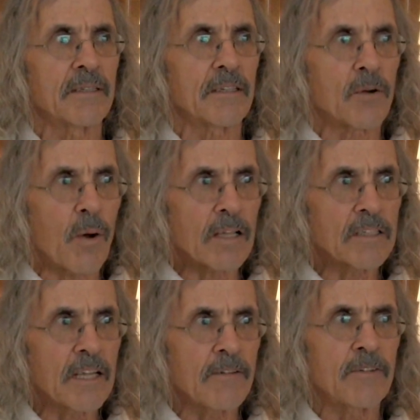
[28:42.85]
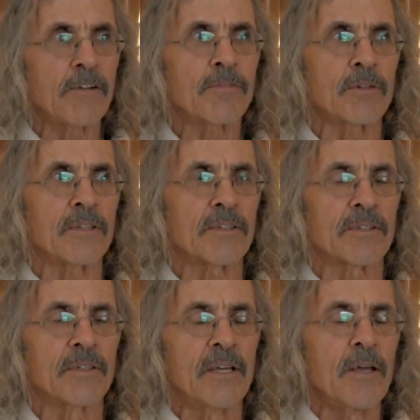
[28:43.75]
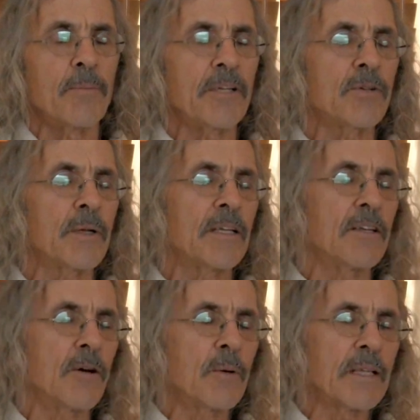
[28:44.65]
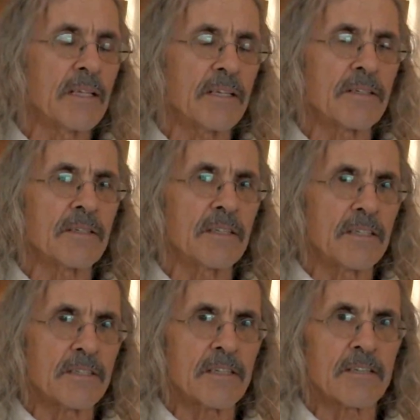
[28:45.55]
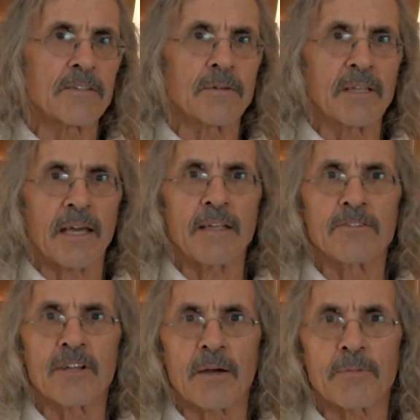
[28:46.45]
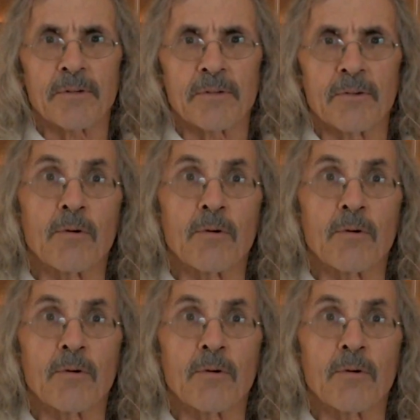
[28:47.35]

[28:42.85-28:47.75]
the qualitative difference between knowing this in the sixth or the eighth chapter